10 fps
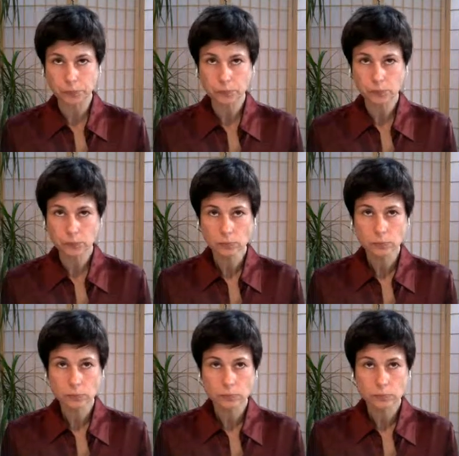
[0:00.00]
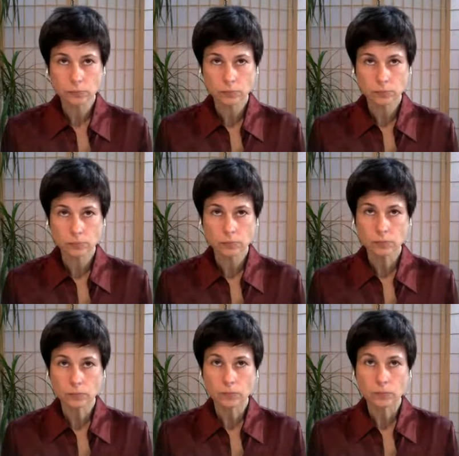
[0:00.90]

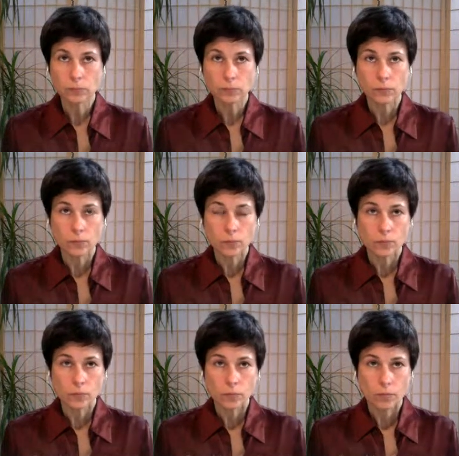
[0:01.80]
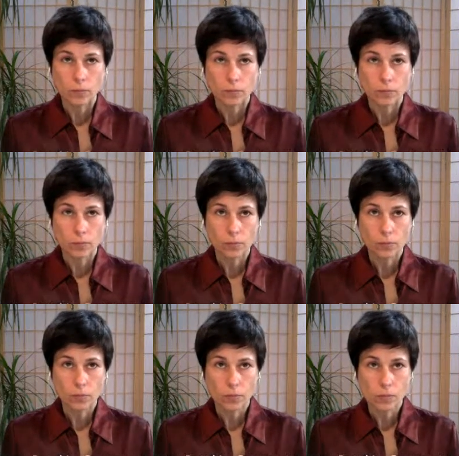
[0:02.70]

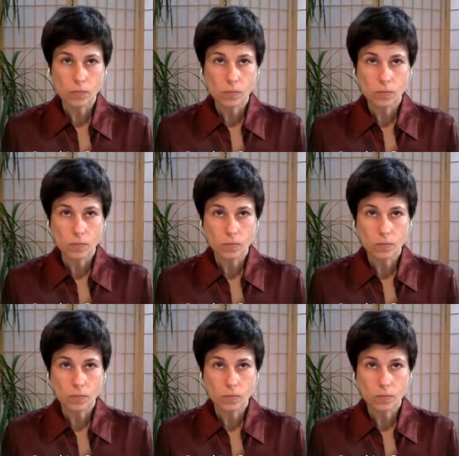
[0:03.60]
(silence)